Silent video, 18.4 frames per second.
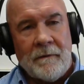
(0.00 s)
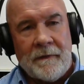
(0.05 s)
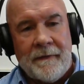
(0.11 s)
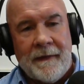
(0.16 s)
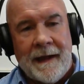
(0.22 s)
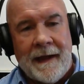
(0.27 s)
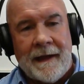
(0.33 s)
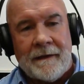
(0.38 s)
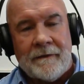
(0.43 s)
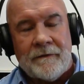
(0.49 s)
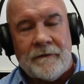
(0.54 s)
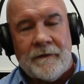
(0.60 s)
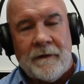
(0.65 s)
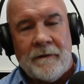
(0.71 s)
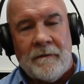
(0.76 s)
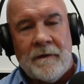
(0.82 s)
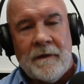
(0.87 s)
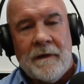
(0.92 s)
with that.
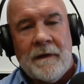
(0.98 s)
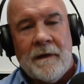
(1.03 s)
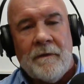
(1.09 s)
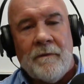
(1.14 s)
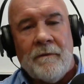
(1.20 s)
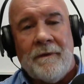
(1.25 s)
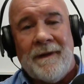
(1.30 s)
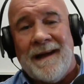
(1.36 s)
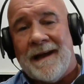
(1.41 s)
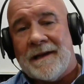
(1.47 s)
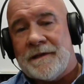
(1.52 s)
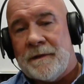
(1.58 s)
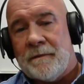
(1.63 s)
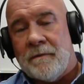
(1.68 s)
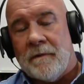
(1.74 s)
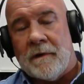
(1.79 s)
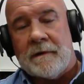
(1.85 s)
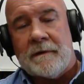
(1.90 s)
So we
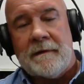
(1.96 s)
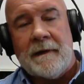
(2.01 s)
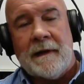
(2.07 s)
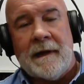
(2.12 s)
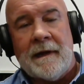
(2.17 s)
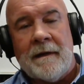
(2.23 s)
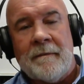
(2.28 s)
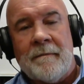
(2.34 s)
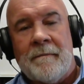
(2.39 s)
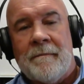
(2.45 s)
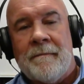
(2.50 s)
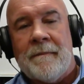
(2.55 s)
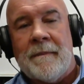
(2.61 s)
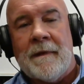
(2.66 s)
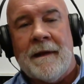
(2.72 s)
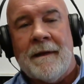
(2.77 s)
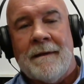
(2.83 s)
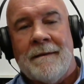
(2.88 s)
actually worked.
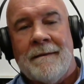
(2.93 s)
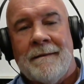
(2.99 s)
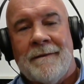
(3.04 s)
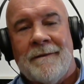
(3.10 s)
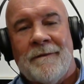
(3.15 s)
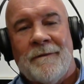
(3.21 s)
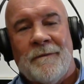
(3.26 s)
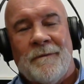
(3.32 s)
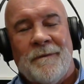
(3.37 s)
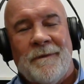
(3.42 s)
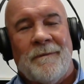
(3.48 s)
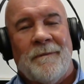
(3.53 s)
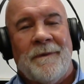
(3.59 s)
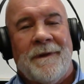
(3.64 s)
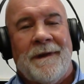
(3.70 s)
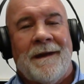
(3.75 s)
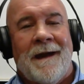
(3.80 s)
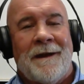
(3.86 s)
Um, uh,
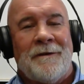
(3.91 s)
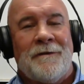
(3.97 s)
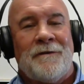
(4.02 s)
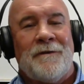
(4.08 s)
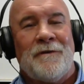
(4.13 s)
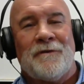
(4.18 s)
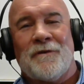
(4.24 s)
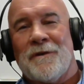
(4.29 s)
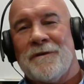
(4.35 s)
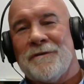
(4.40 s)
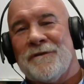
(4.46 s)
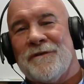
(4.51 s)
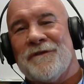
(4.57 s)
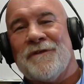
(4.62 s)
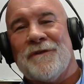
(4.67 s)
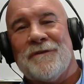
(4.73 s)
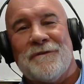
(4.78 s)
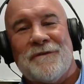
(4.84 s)
we got into sort of
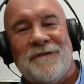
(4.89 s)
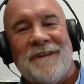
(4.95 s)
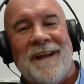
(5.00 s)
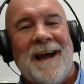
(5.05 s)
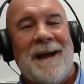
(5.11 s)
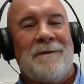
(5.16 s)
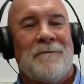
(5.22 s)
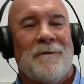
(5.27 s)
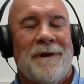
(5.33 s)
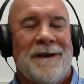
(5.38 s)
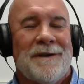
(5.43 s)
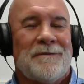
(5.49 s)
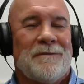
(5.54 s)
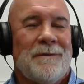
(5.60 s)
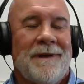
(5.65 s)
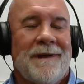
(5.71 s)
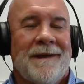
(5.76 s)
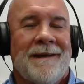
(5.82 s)
sort of
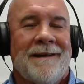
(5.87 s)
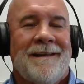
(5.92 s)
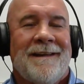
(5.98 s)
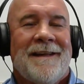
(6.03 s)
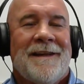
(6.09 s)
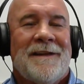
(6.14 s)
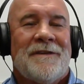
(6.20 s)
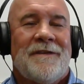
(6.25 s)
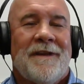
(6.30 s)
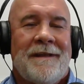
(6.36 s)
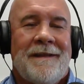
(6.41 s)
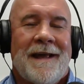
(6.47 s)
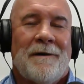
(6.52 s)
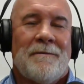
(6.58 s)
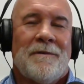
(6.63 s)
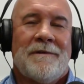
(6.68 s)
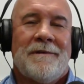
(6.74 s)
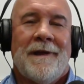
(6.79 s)
sideways. We uh, said,
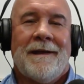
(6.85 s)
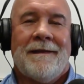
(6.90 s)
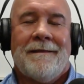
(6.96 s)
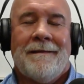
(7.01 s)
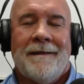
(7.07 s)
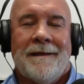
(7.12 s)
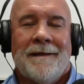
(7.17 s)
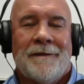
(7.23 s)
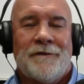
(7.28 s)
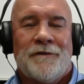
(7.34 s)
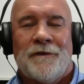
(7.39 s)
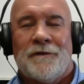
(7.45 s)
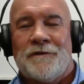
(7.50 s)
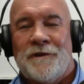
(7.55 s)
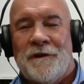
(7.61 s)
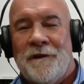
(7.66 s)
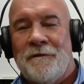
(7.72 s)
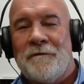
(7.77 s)
yeah, we'll take the uh,
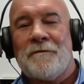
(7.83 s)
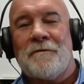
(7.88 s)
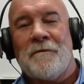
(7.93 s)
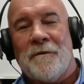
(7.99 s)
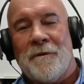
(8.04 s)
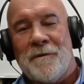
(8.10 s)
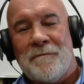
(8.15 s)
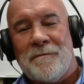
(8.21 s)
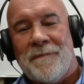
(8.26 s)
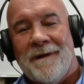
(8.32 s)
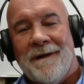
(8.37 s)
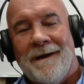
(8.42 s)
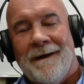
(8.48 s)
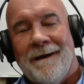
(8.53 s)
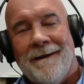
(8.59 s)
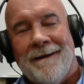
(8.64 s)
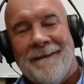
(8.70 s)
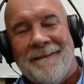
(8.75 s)
church youth group
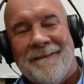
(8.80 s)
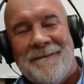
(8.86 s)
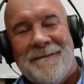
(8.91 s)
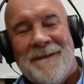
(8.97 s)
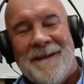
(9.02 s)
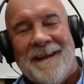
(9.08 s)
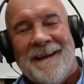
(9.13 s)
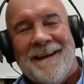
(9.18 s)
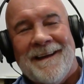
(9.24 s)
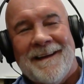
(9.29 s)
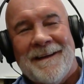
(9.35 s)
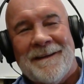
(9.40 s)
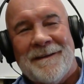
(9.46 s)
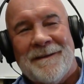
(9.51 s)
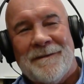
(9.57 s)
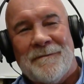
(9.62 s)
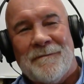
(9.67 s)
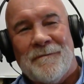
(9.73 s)
uh,
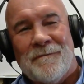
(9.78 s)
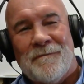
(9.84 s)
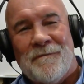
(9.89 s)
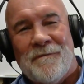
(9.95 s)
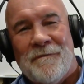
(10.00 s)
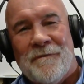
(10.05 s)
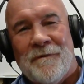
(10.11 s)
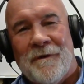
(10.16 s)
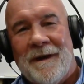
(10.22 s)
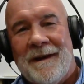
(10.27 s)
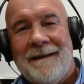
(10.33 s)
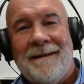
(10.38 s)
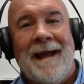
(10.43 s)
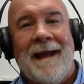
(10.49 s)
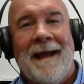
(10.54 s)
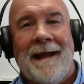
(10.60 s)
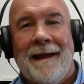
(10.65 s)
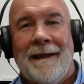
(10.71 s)
uh, for a
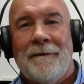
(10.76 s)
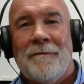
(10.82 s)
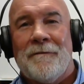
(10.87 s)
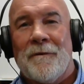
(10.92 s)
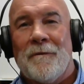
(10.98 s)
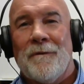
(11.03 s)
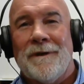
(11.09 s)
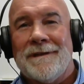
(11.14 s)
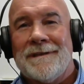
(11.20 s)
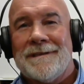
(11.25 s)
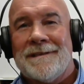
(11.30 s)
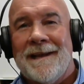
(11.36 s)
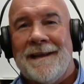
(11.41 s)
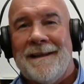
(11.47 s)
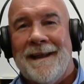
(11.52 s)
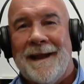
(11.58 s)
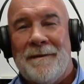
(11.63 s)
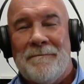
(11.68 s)
day for one
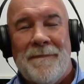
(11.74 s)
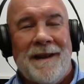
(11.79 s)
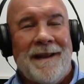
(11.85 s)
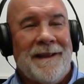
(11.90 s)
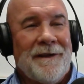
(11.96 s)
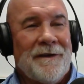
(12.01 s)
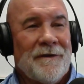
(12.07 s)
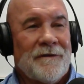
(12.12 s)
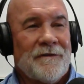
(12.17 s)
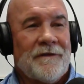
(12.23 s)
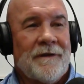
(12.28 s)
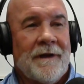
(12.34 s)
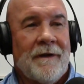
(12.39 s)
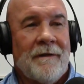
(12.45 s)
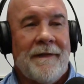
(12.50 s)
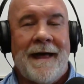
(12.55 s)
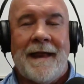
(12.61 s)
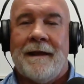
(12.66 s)
Sunday many years
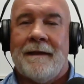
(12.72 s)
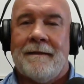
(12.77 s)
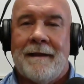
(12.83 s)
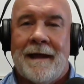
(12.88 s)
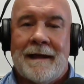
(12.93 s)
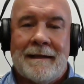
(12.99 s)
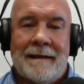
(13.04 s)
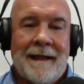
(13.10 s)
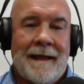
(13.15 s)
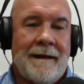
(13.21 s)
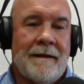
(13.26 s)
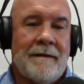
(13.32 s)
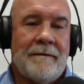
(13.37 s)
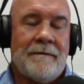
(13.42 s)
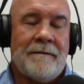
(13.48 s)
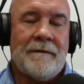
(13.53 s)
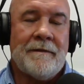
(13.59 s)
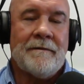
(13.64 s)
ago. That that led
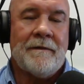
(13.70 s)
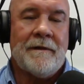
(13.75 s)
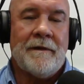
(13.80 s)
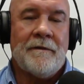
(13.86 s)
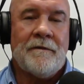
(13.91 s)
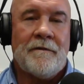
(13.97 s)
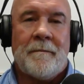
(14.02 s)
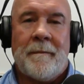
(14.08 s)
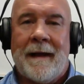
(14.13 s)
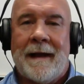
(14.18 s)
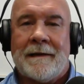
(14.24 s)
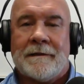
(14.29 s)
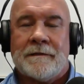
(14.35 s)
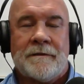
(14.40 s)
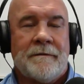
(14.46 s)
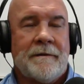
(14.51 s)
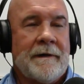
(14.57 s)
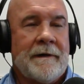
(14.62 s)
into youth
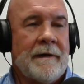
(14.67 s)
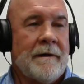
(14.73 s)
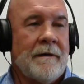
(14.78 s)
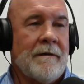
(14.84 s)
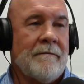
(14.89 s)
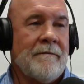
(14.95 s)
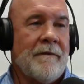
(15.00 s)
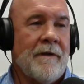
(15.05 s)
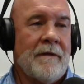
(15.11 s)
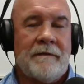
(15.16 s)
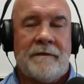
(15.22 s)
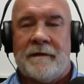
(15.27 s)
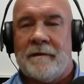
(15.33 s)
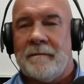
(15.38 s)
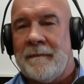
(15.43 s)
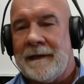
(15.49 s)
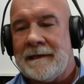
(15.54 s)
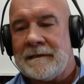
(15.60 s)
pastoring on a
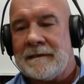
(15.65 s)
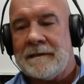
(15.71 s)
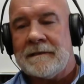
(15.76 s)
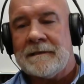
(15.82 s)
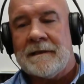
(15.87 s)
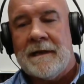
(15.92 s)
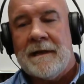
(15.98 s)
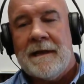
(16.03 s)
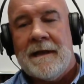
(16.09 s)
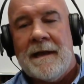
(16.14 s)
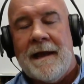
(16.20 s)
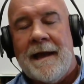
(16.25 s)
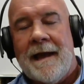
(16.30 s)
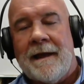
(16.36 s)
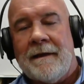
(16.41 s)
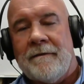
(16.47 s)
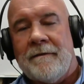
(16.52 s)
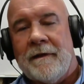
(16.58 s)
volunteer basis
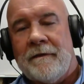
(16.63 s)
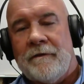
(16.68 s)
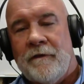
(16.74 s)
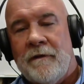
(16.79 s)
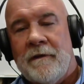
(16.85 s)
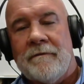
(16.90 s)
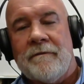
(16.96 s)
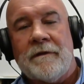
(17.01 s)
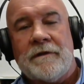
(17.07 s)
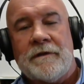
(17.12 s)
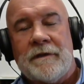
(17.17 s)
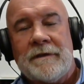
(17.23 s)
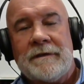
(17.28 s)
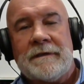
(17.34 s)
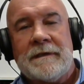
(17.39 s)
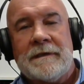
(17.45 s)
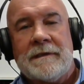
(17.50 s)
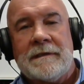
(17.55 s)
at two different
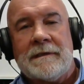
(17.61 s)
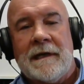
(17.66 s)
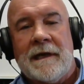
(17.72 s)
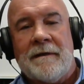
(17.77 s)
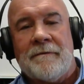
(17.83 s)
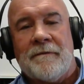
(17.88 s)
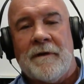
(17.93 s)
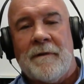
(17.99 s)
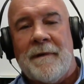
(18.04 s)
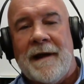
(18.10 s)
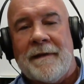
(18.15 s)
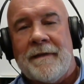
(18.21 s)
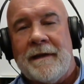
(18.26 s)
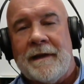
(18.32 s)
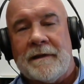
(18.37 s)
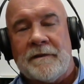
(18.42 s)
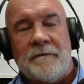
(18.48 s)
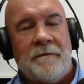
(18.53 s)
churches for
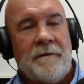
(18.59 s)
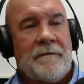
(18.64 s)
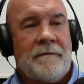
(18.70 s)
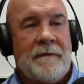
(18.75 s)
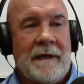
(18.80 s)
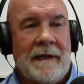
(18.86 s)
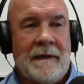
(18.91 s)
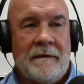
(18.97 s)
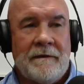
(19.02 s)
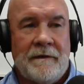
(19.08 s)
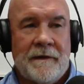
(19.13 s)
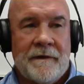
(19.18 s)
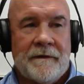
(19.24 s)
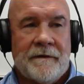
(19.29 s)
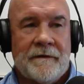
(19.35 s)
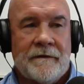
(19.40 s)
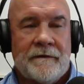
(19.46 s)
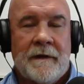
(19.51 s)
about the next 15
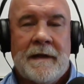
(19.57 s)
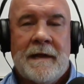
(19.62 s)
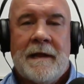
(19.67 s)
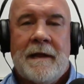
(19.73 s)
years,